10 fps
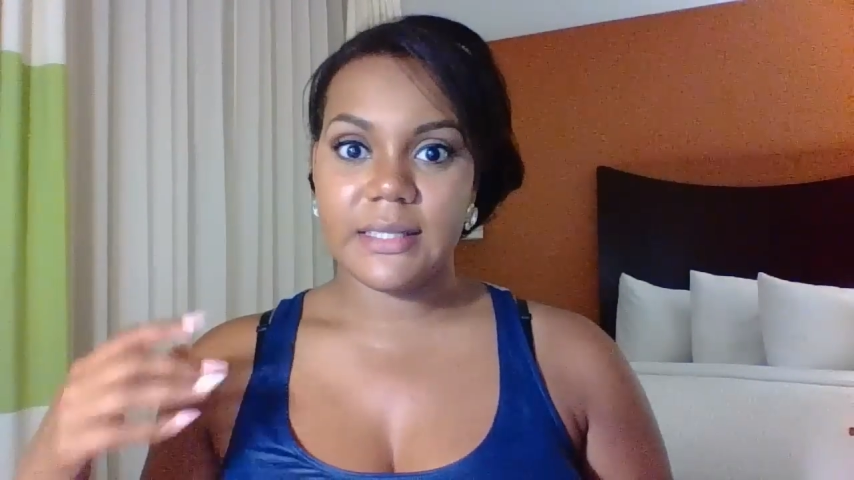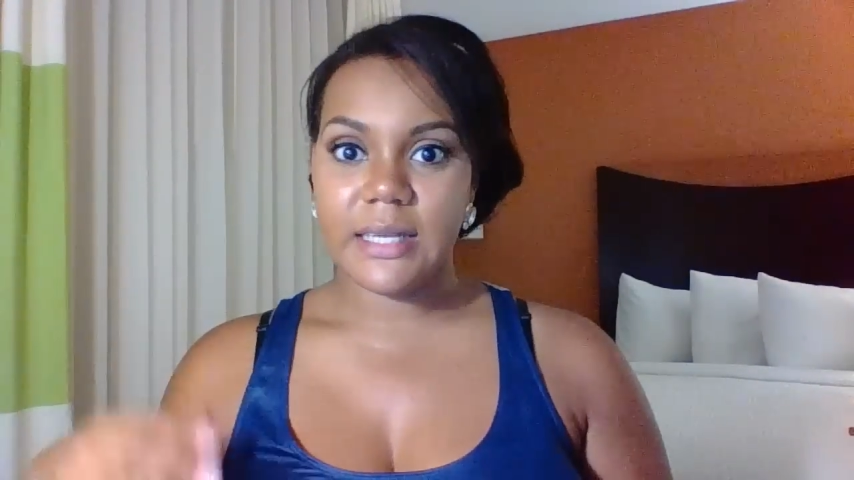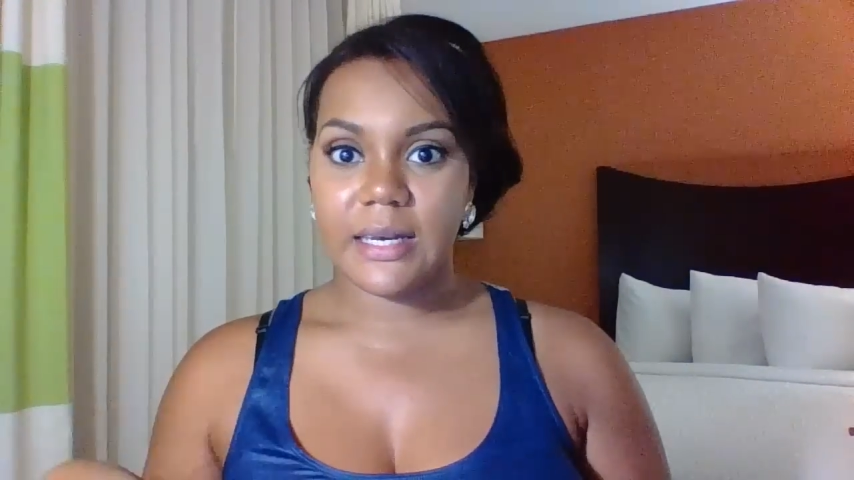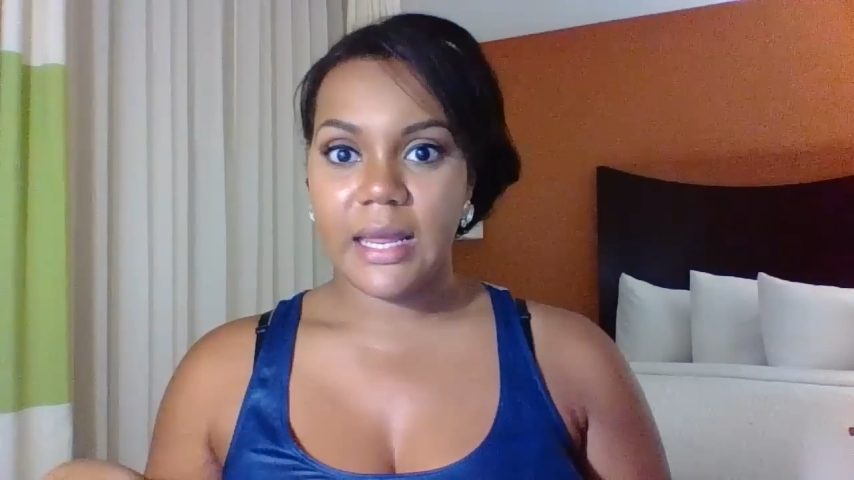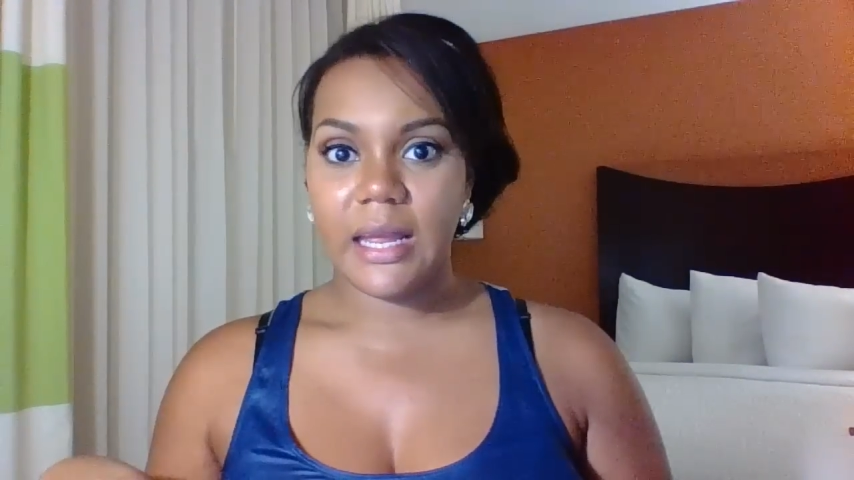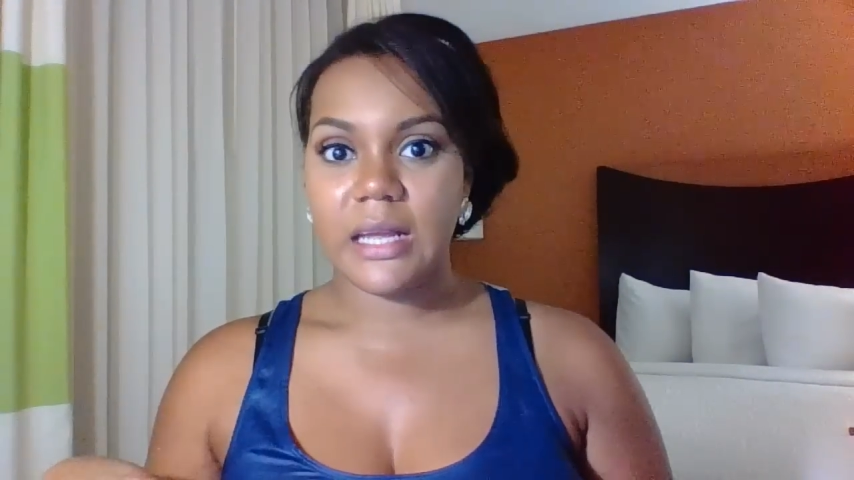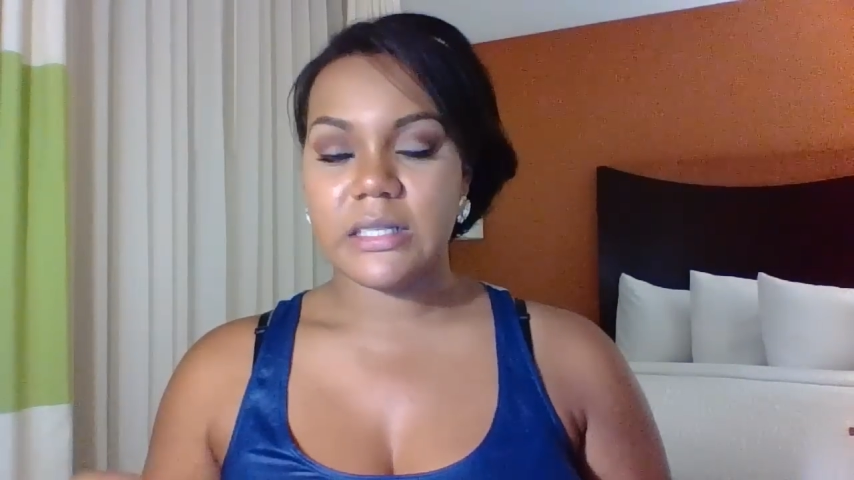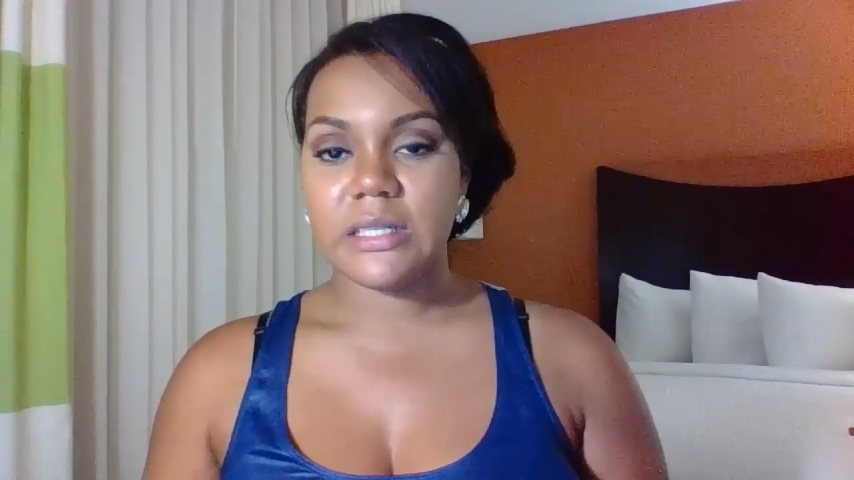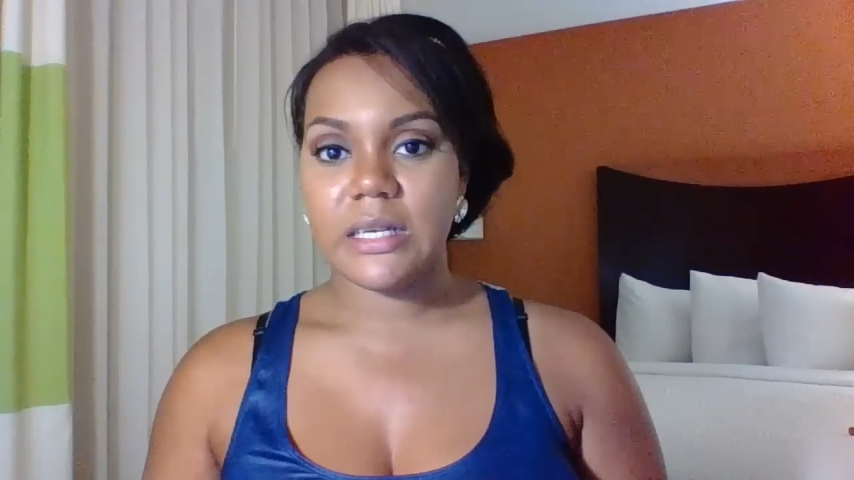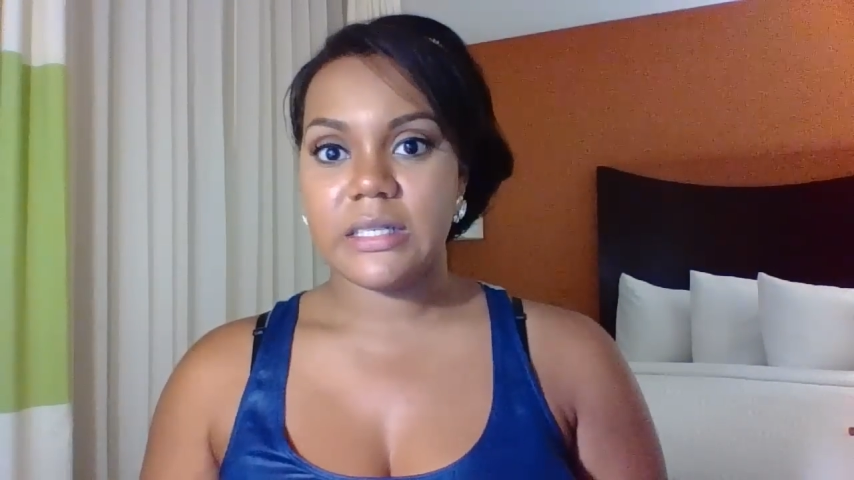Sundays
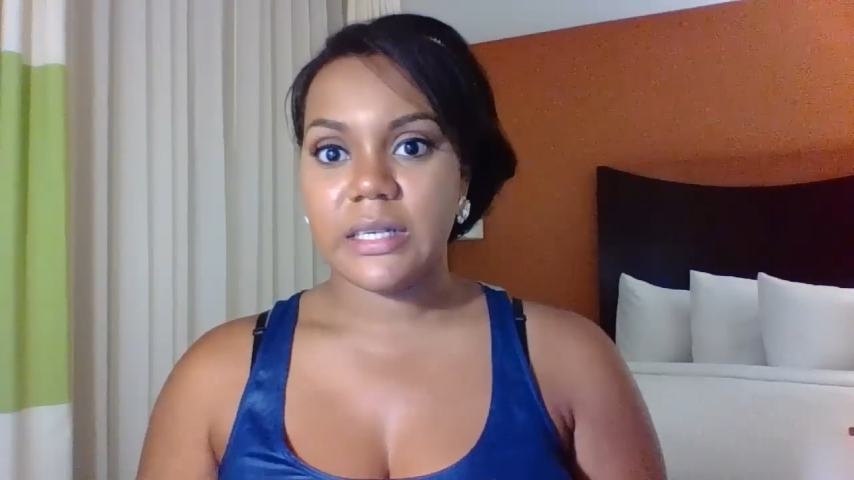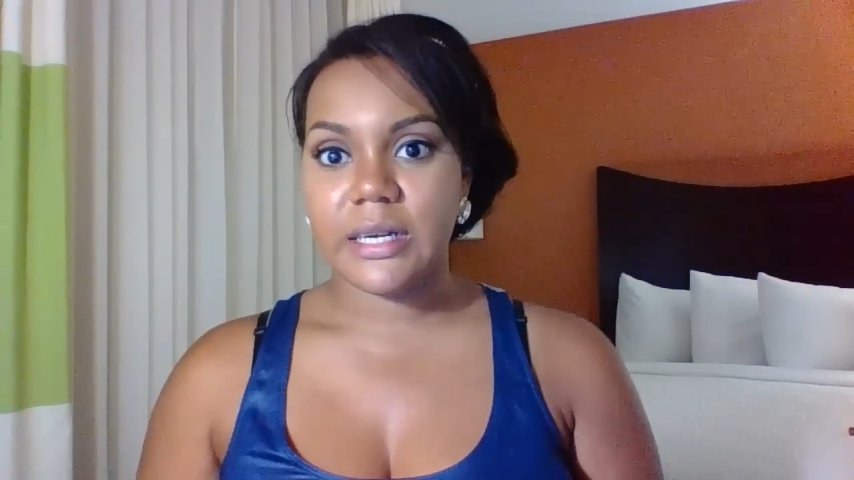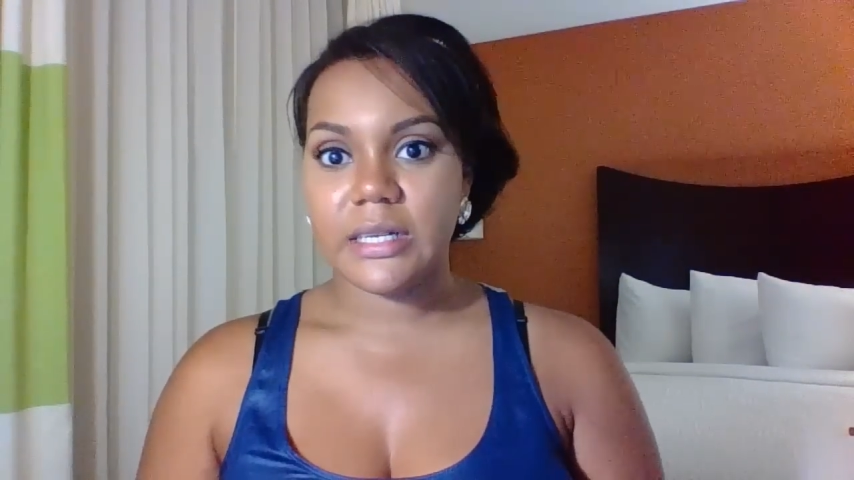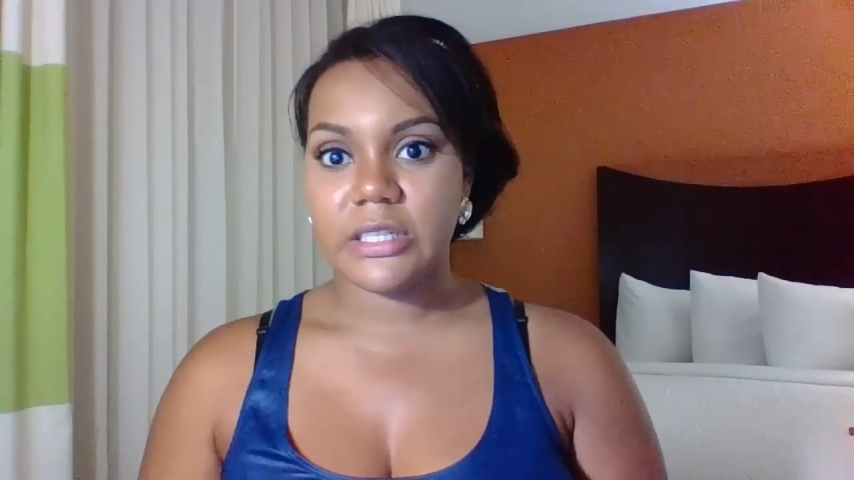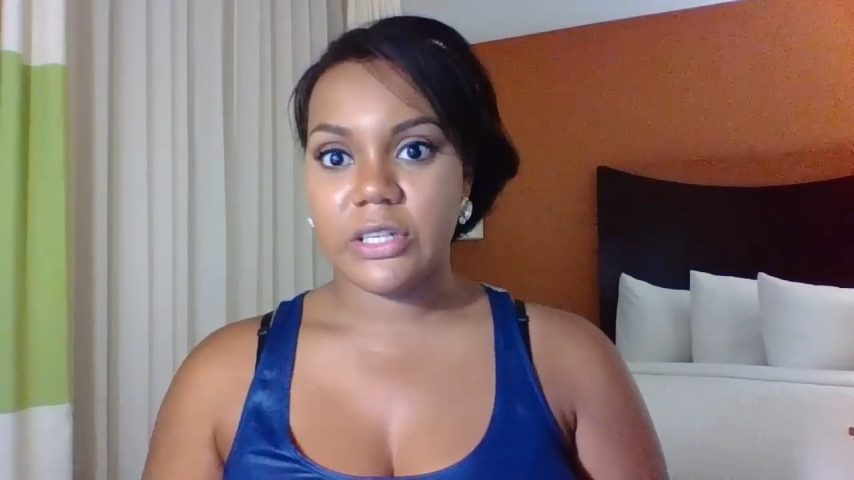they took us